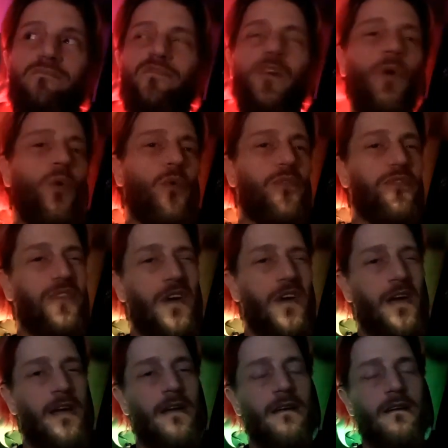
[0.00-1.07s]
the whole
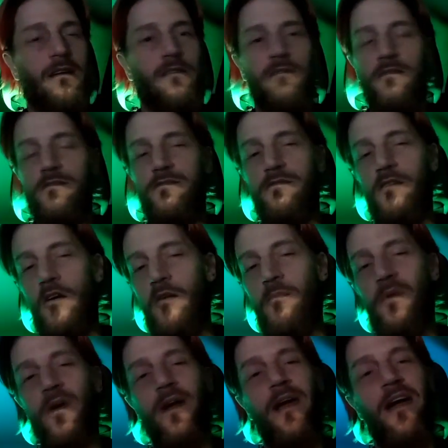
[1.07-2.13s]
thing is a
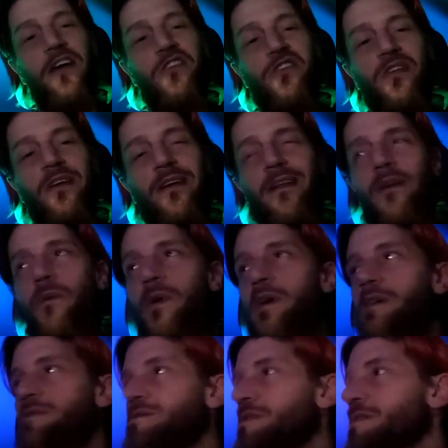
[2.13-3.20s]
somber occasion
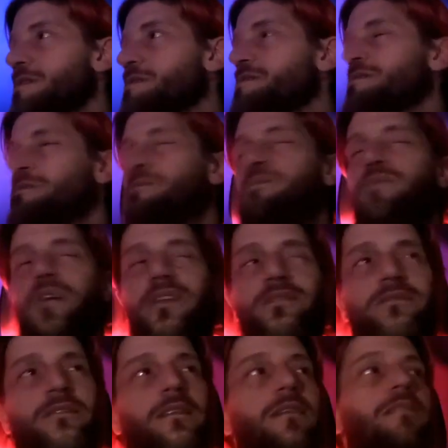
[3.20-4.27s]
anyways. It's
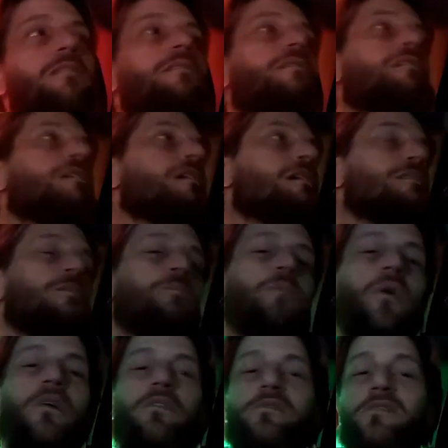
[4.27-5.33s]
depressing. The
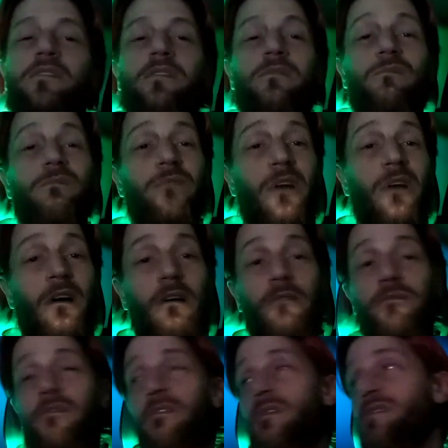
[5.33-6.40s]
person you
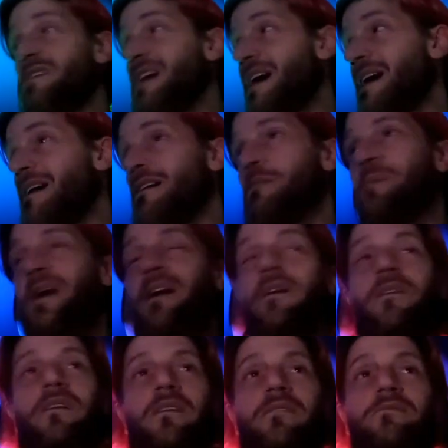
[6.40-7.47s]
loved or cared
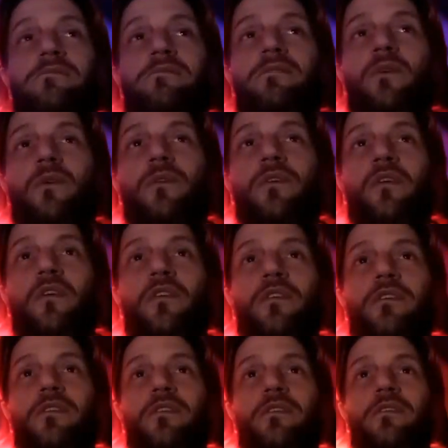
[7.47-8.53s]
about is no
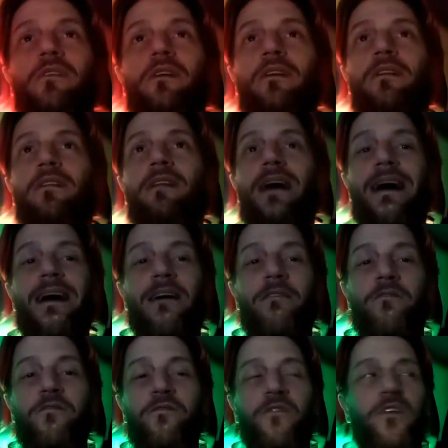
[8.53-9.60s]
longer
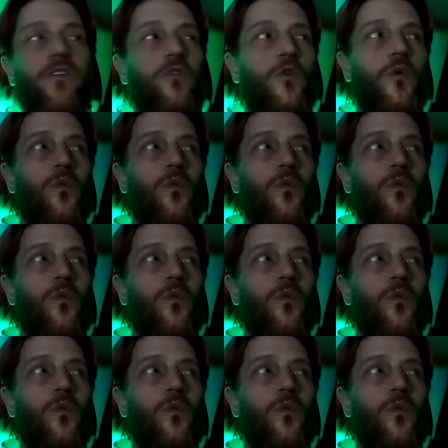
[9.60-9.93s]
alive. You